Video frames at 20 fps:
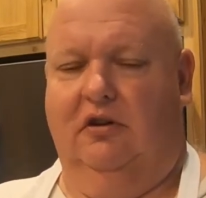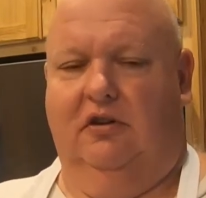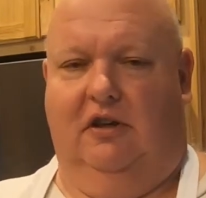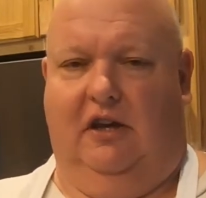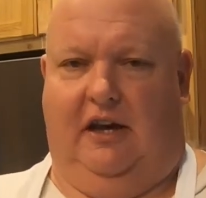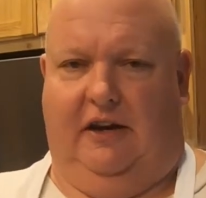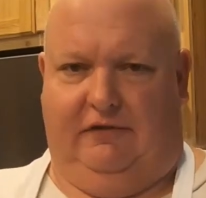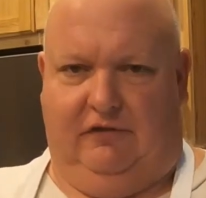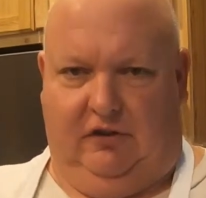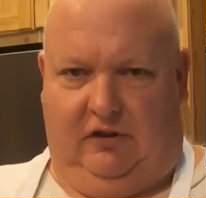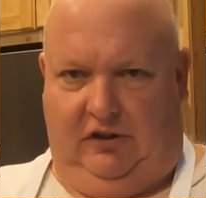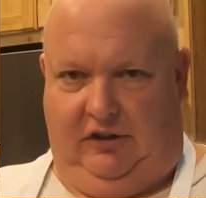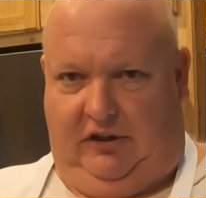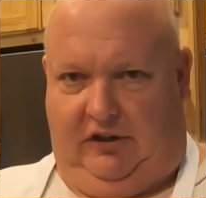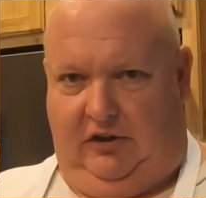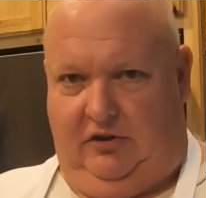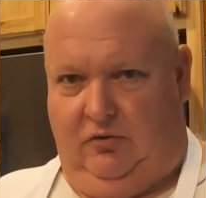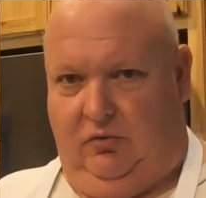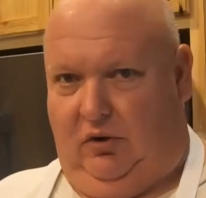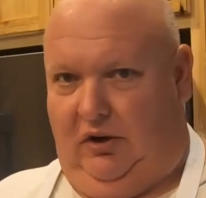You have to
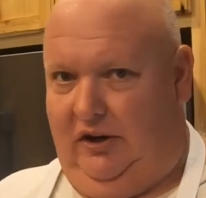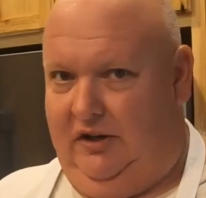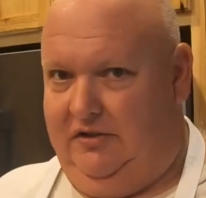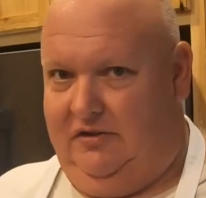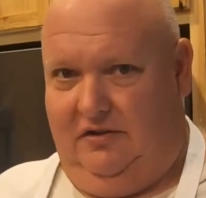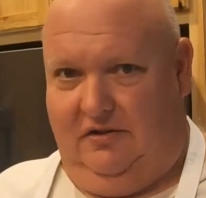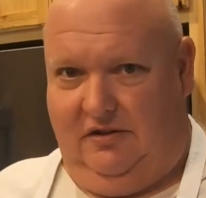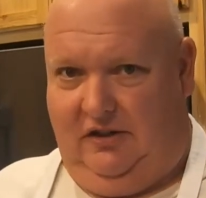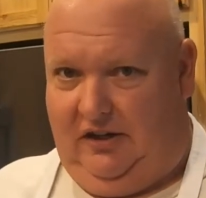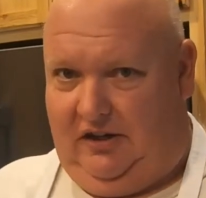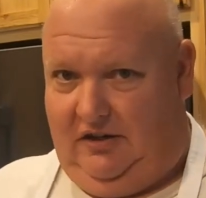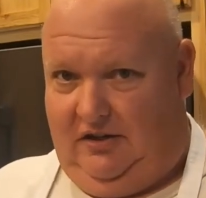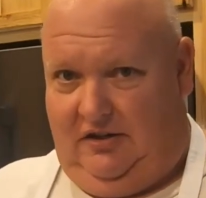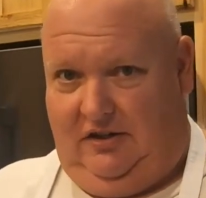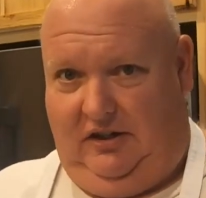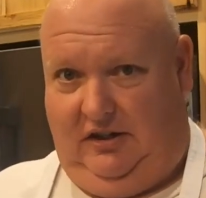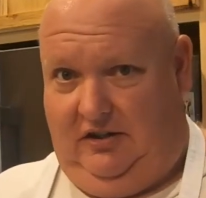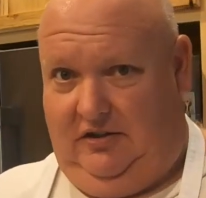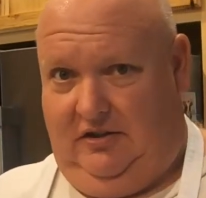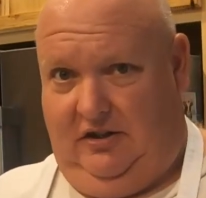click it twice. It's like a
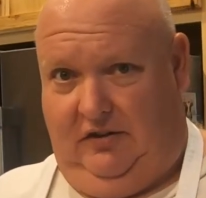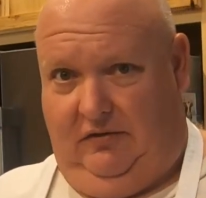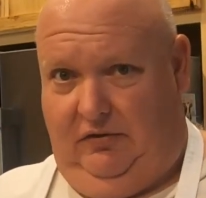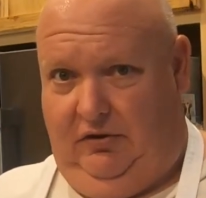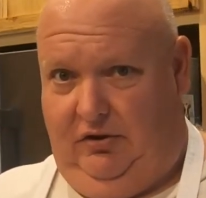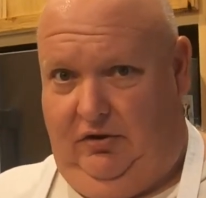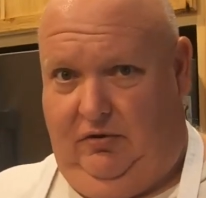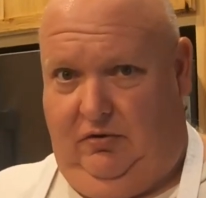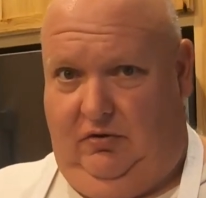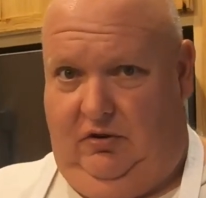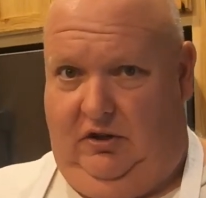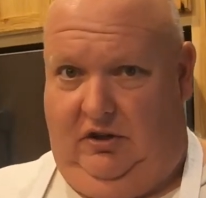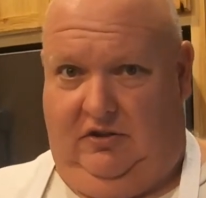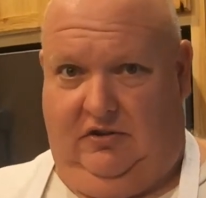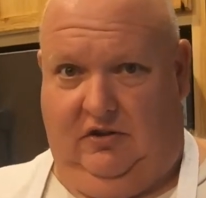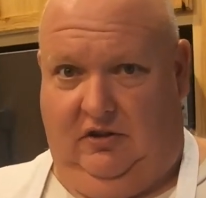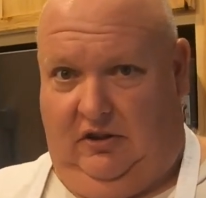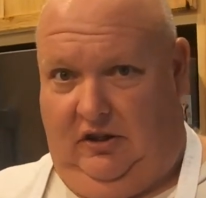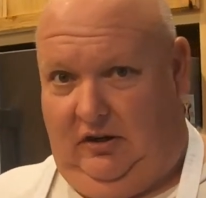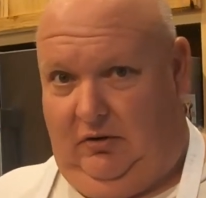test. Every dude
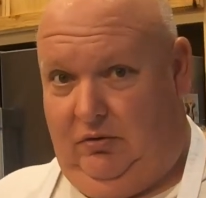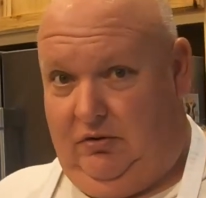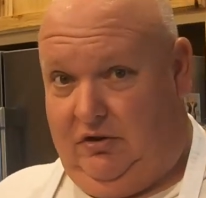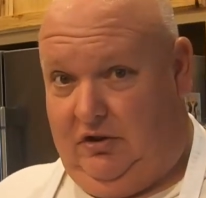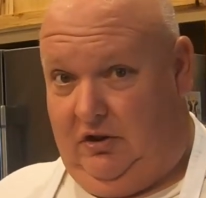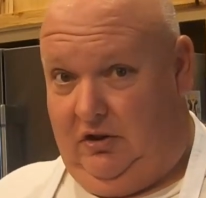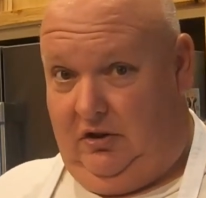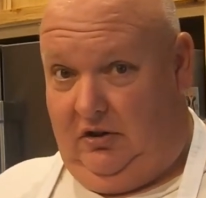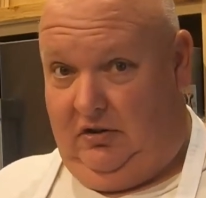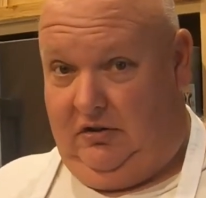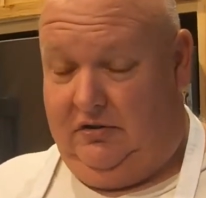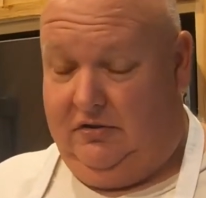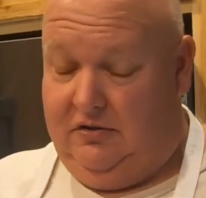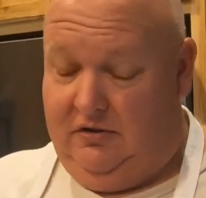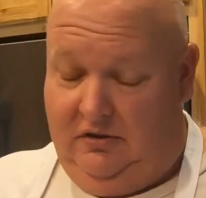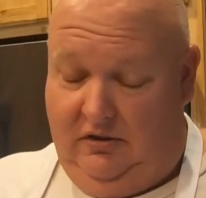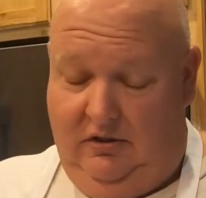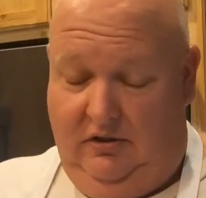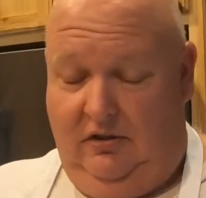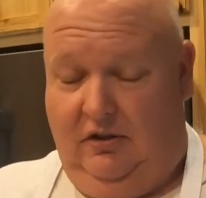does it like with tongs.
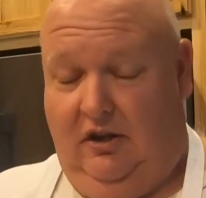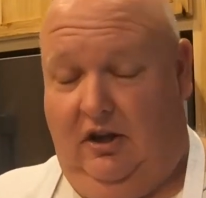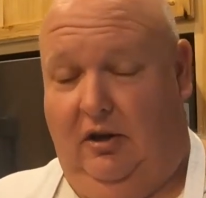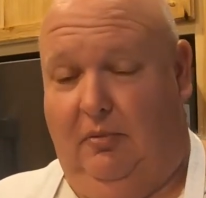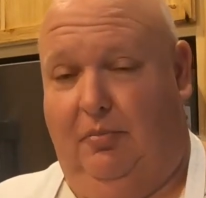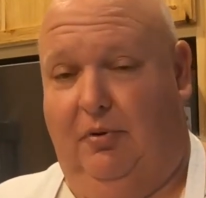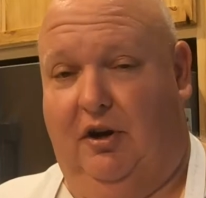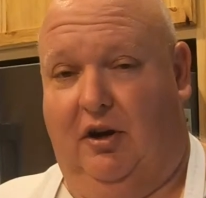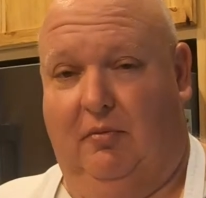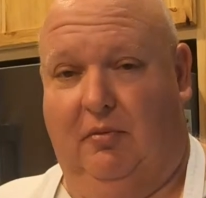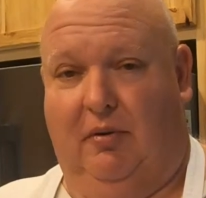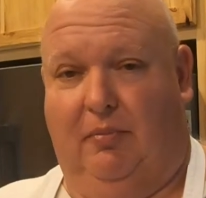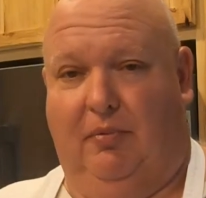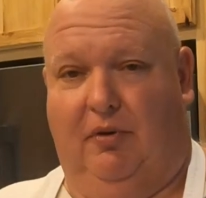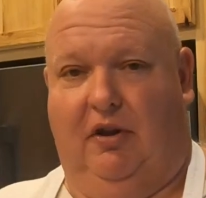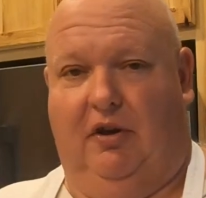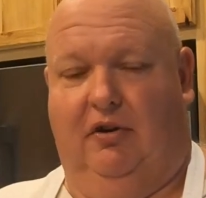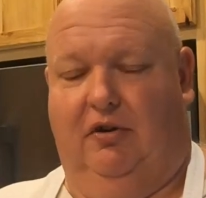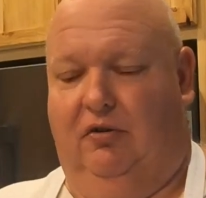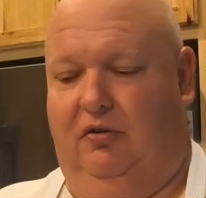You can't pick them up
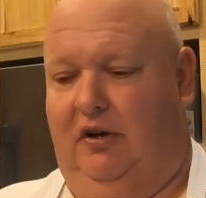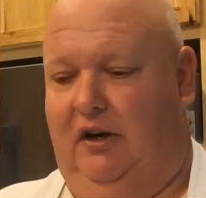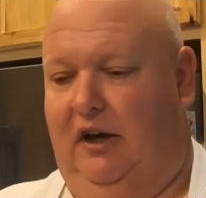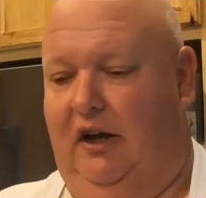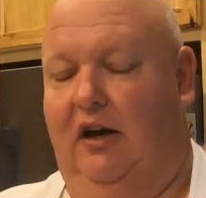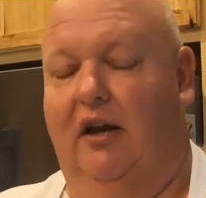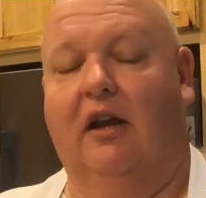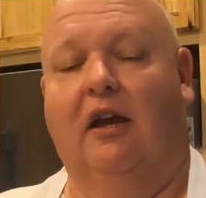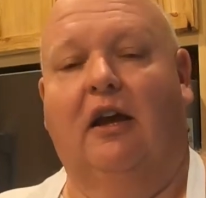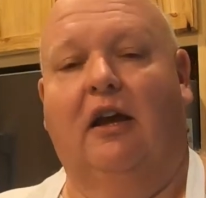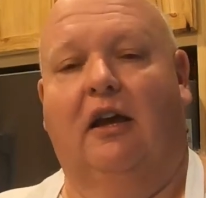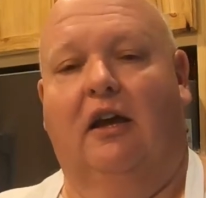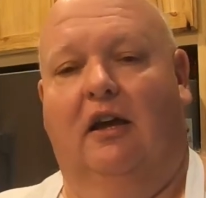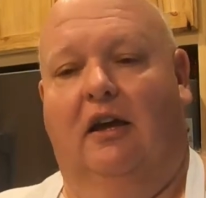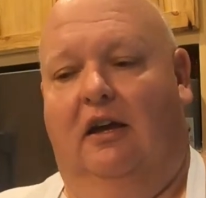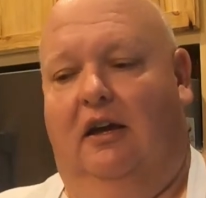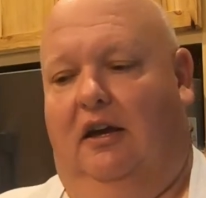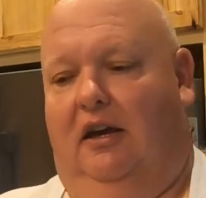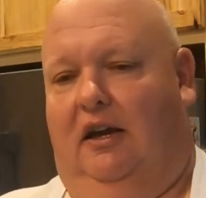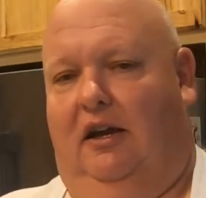without doing that.
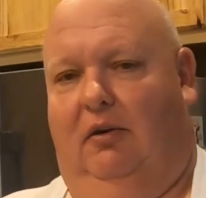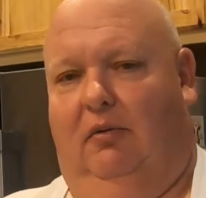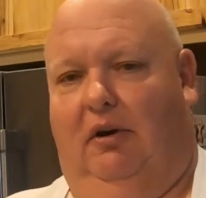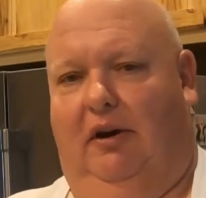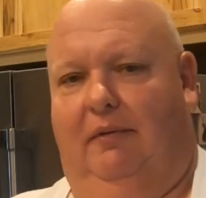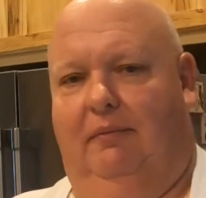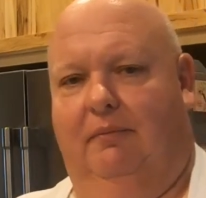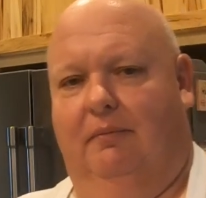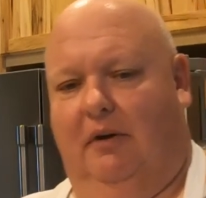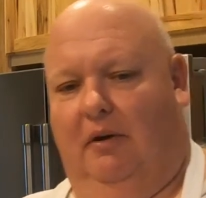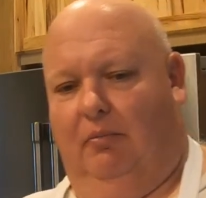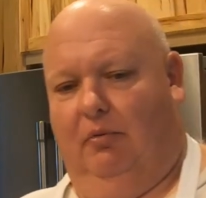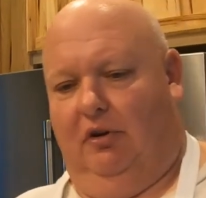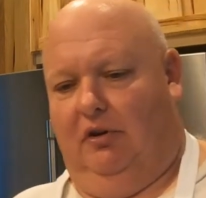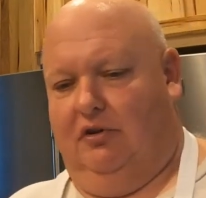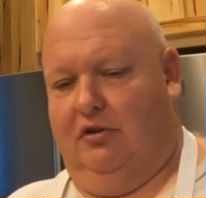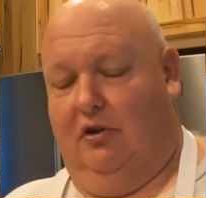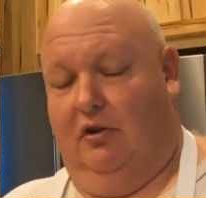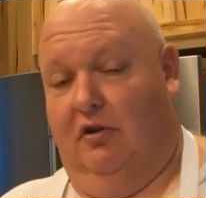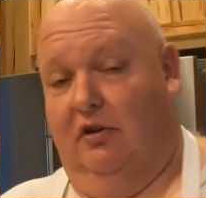Anyway, I'm
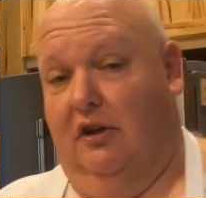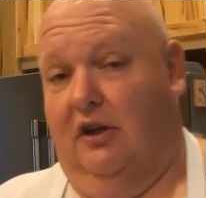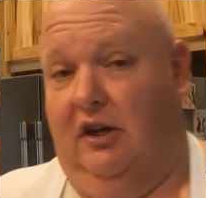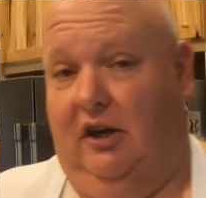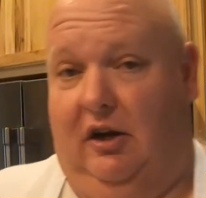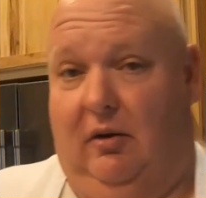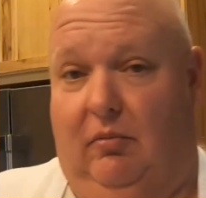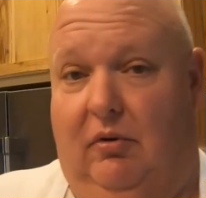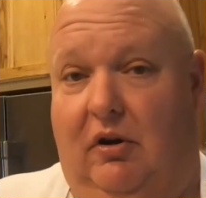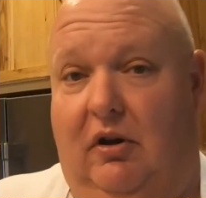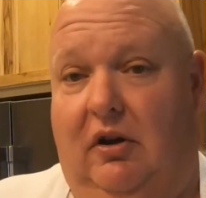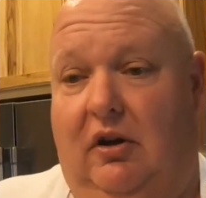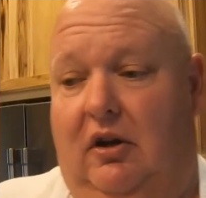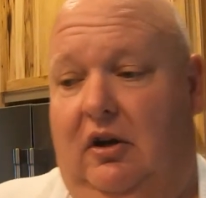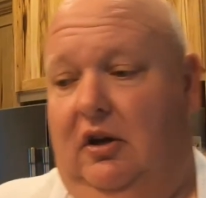gonna turn the camera.